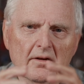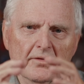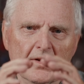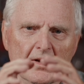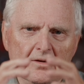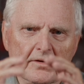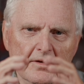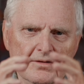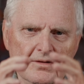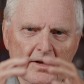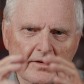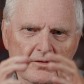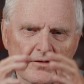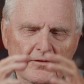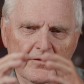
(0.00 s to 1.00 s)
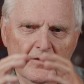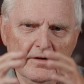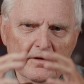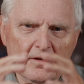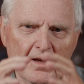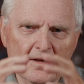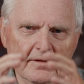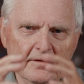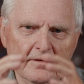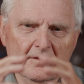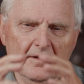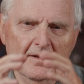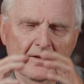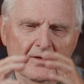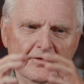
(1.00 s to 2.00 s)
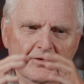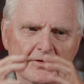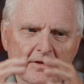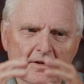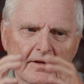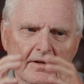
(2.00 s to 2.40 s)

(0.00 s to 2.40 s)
That you feel like that it's